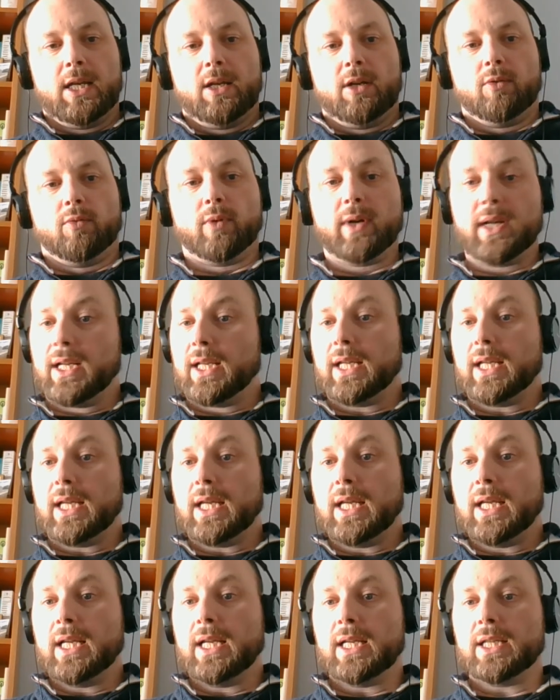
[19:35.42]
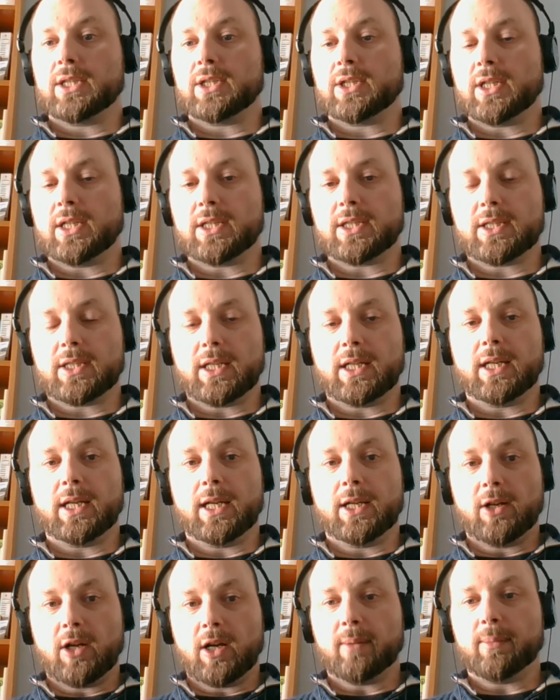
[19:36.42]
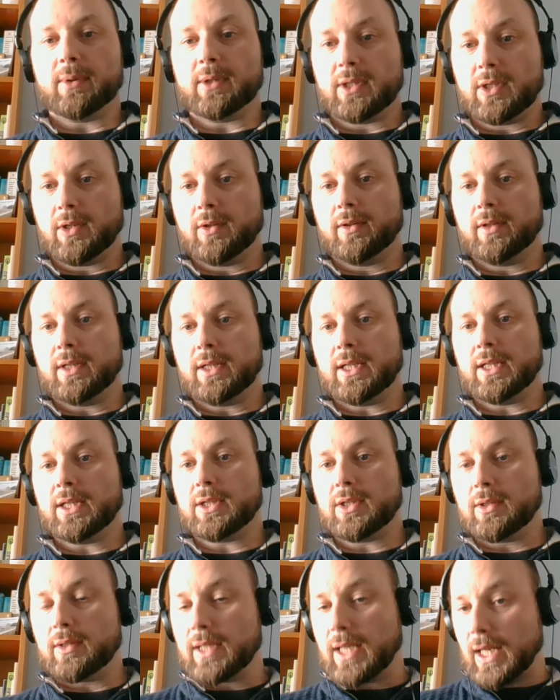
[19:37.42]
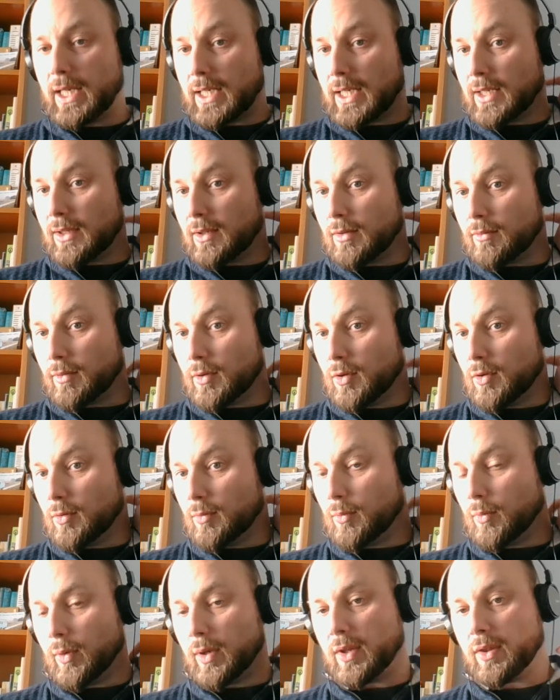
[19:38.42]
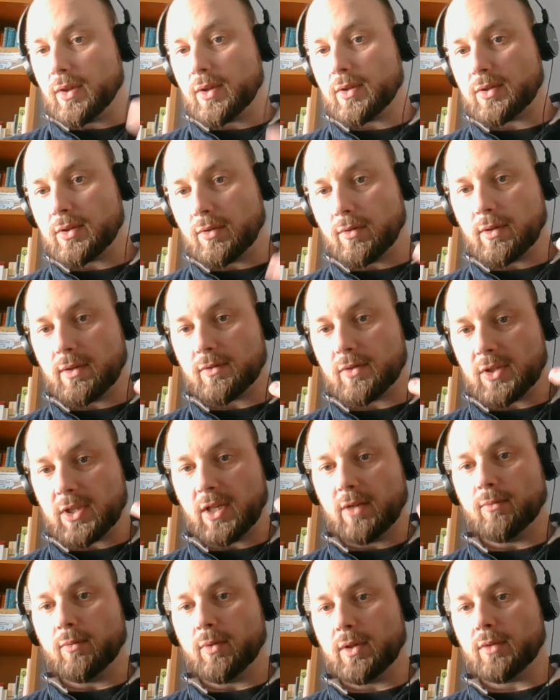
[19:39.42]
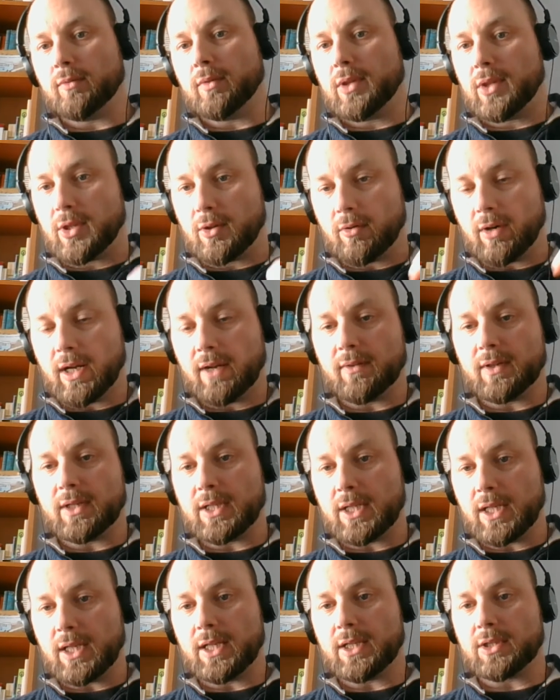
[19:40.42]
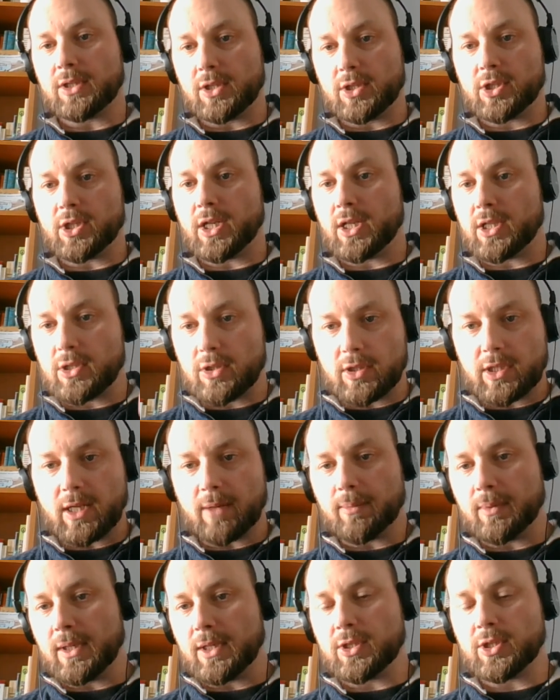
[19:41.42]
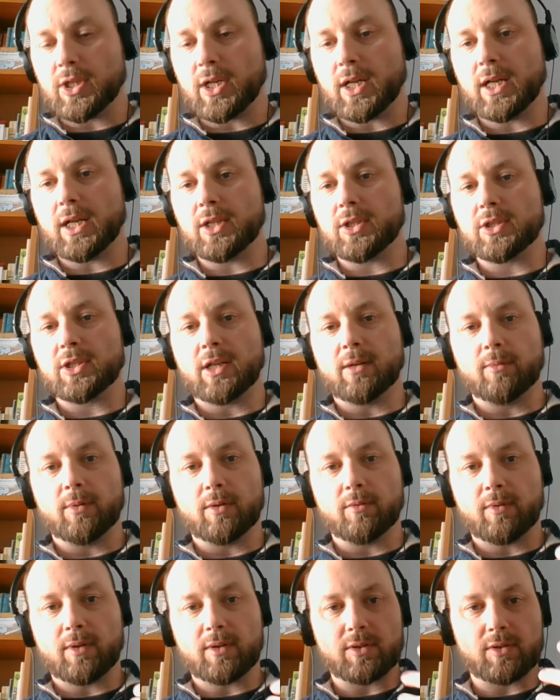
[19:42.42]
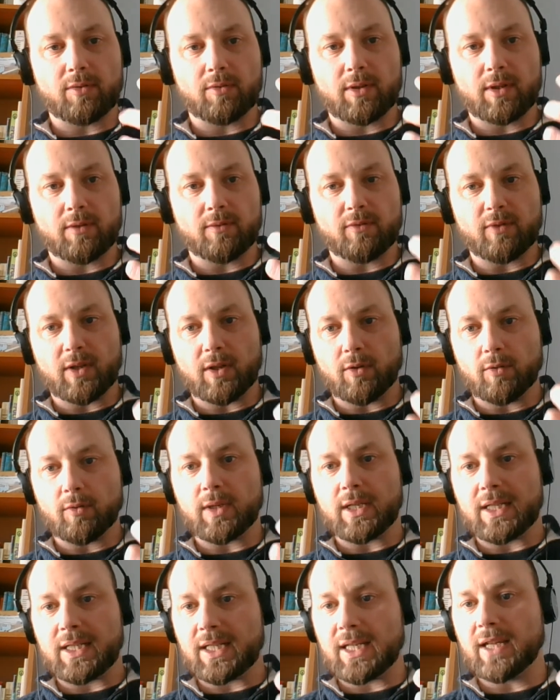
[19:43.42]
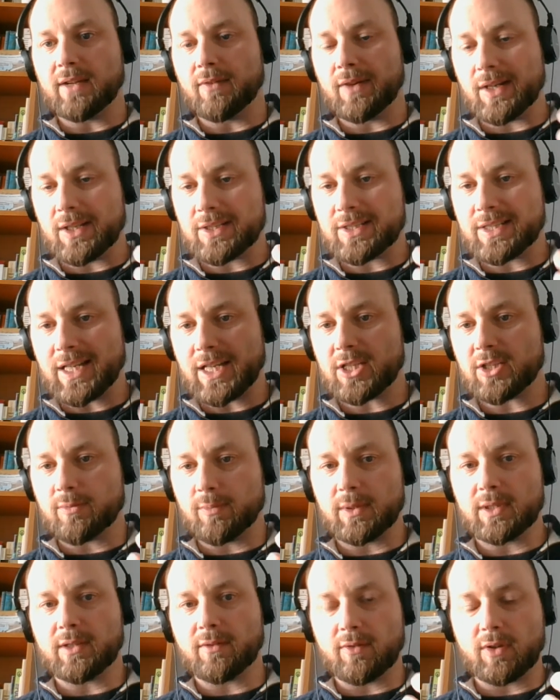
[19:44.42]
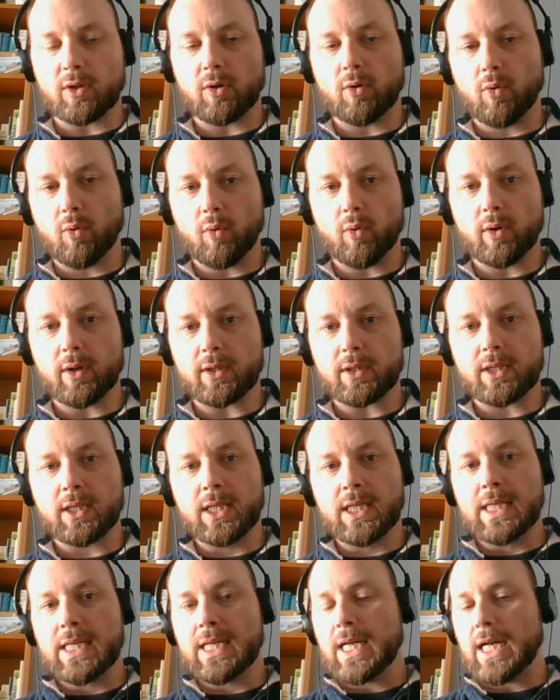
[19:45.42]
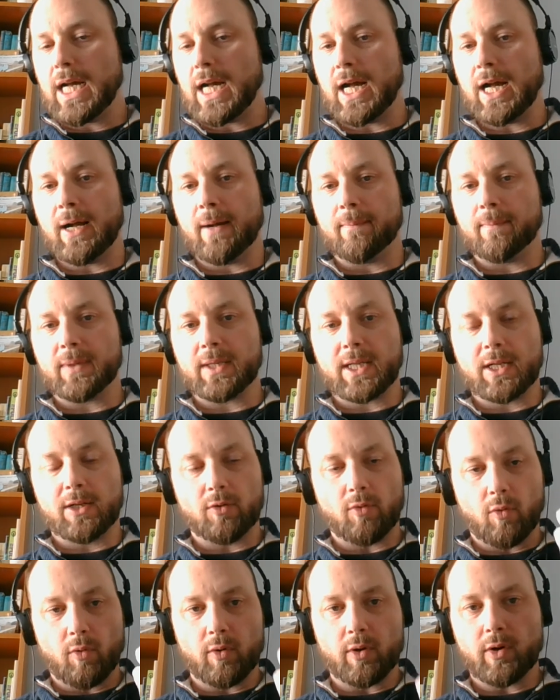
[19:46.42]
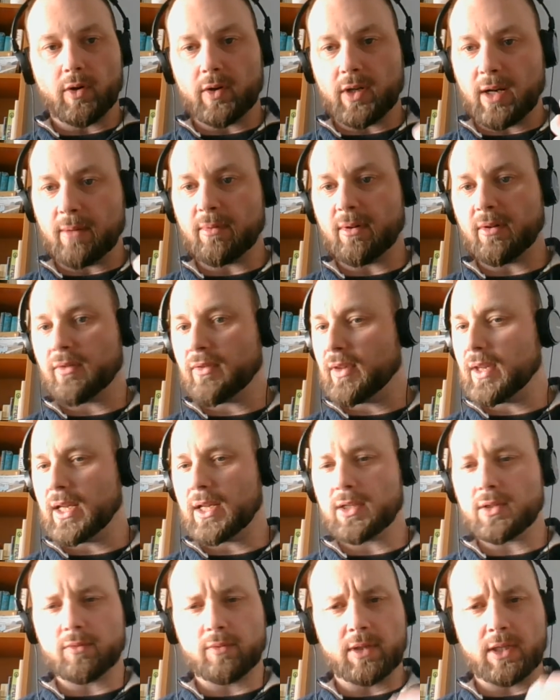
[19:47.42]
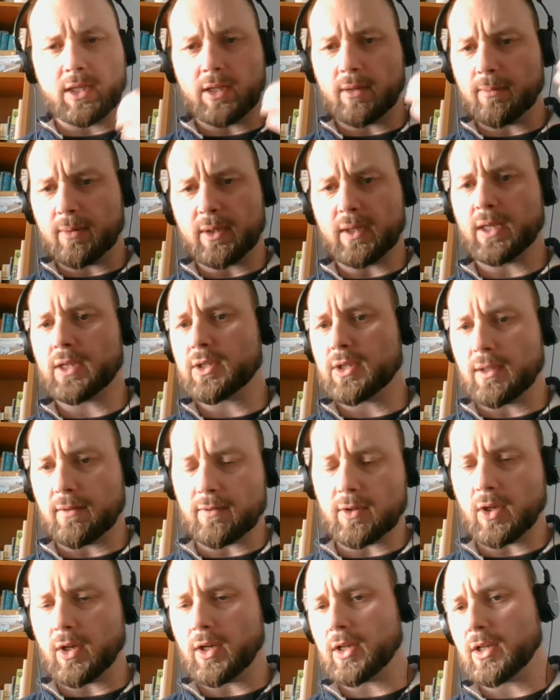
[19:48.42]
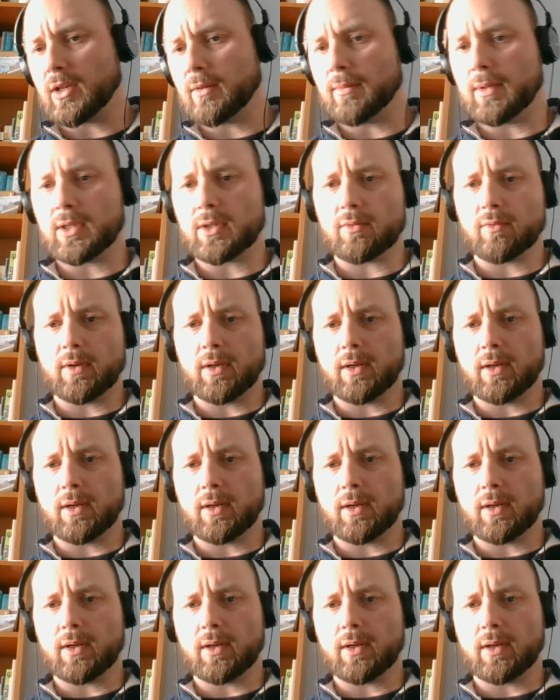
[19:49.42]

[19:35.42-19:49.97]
really it's just an opportunity to get in the room with sort of someone with the gravitas, a judge or deputy judge, someone with sort of, can give an assessment of the court, can order a number of things. We need a production of documents.